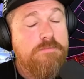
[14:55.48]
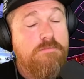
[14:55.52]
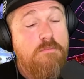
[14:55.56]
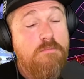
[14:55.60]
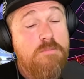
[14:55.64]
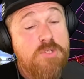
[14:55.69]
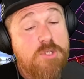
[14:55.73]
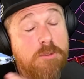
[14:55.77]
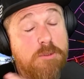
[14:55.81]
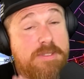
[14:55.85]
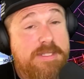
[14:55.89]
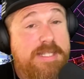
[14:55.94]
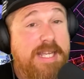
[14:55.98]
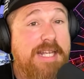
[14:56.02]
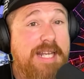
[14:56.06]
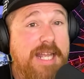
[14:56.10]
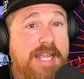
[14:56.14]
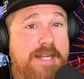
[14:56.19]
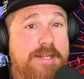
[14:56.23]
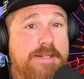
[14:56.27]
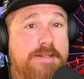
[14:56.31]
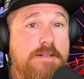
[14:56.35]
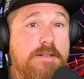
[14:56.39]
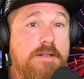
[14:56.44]
So
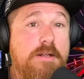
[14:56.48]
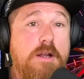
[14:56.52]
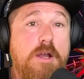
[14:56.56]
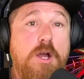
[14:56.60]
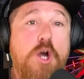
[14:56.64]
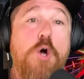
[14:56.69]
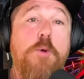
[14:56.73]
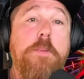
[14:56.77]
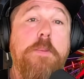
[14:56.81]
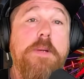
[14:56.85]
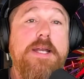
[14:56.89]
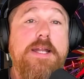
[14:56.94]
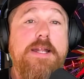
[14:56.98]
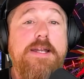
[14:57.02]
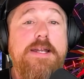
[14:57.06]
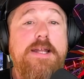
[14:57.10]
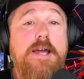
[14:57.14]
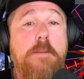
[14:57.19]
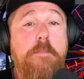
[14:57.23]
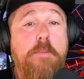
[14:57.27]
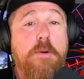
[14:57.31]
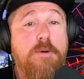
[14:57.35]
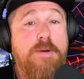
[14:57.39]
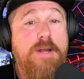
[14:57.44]
D-Lander opening
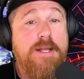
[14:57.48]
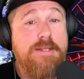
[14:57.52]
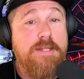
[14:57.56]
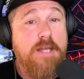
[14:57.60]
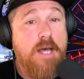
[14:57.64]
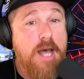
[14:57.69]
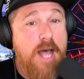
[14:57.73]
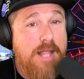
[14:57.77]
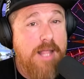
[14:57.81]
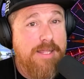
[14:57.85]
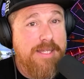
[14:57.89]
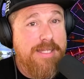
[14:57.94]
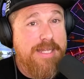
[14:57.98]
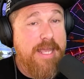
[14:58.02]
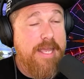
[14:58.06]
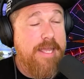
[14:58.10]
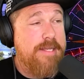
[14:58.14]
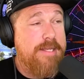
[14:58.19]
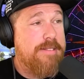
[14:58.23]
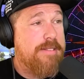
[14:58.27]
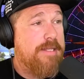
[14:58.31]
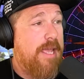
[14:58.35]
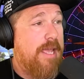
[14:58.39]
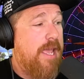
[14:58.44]
up around the
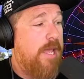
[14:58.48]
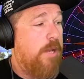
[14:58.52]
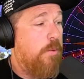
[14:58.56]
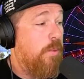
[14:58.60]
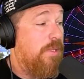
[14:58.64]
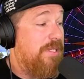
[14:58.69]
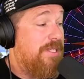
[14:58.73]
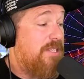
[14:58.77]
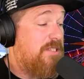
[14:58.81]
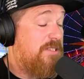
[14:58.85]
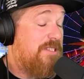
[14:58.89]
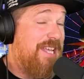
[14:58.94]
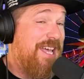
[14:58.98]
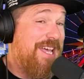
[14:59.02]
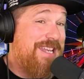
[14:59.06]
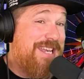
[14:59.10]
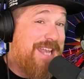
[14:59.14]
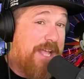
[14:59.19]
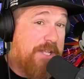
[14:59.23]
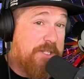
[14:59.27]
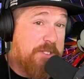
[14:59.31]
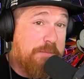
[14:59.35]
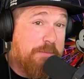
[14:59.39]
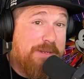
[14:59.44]
holidays, and when this
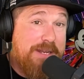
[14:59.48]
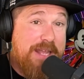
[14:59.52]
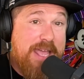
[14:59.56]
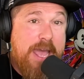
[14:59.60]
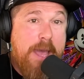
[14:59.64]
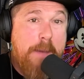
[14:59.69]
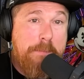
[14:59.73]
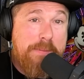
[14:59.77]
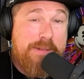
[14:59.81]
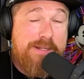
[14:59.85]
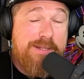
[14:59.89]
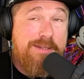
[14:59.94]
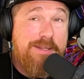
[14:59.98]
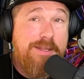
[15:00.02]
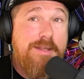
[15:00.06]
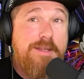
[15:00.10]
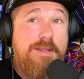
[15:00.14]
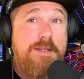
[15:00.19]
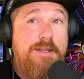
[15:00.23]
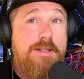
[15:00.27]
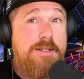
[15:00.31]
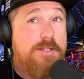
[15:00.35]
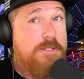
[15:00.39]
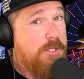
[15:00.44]
announcement happened,
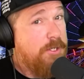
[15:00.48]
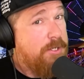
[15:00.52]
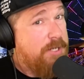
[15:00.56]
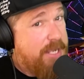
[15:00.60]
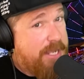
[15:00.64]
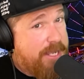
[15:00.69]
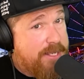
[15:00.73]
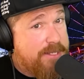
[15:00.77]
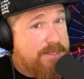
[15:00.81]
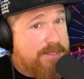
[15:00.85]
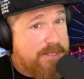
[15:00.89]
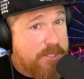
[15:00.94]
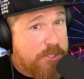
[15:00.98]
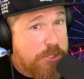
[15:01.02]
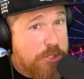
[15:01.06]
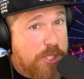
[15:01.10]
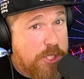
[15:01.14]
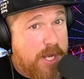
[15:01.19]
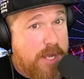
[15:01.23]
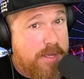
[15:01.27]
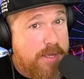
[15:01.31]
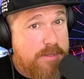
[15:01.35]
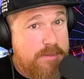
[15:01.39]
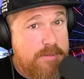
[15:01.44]
there is a
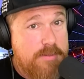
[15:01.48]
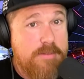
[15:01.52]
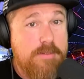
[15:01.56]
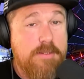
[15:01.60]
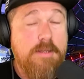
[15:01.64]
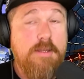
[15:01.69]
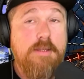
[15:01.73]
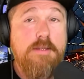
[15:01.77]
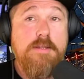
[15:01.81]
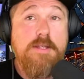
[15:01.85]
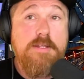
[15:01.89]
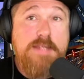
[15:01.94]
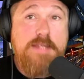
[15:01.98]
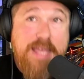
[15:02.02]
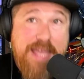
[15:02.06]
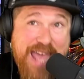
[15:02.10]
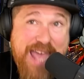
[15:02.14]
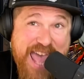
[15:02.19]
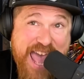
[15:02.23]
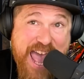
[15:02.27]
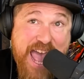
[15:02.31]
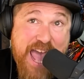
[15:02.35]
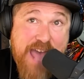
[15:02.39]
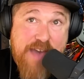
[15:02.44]
chance that they
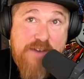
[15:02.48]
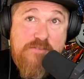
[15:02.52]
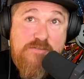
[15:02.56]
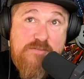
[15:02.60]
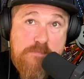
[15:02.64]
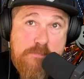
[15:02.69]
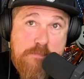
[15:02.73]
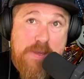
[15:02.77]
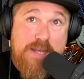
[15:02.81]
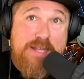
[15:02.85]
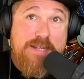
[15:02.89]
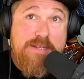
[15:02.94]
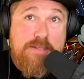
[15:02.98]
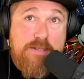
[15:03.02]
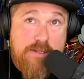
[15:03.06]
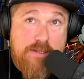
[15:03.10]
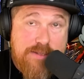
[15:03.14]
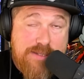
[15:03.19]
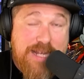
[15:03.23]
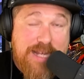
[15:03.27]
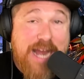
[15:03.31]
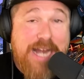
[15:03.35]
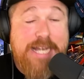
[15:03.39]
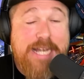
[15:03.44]
have been
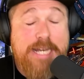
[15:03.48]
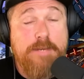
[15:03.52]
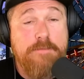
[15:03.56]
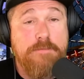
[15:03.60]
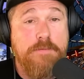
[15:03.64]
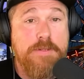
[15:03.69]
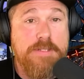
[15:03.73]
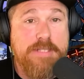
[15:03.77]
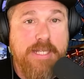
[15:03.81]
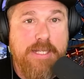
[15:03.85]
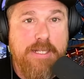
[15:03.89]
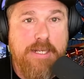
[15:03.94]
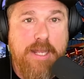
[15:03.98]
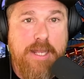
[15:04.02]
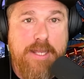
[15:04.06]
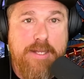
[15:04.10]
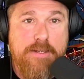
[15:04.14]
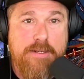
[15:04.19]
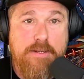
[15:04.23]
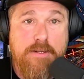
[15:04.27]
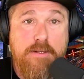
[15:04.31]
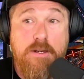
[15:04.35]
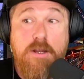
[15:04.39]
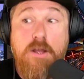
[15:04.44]
designing for
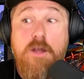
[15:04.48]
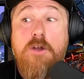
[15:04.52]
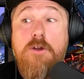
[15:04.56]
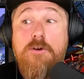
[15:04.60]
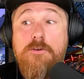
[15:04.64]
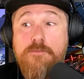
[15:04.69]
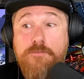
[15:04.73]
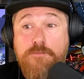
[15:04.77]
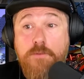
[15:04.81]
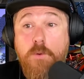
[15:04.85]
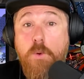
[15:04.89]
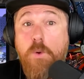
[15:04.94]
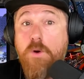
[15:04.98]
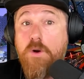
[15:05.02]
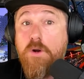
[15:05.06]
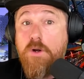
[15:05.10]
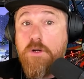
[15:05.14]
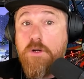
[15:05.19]
D-Lander for